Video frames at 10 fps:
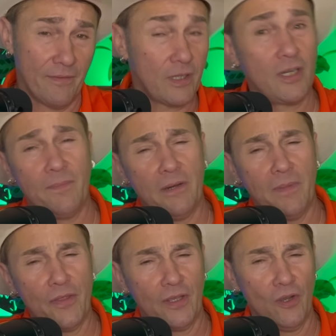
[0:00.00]
it could have been a
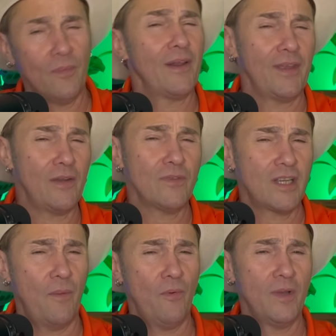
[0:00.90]
month ago, but I think it was a
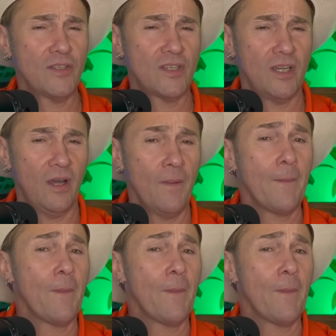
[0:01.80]
couple months ago,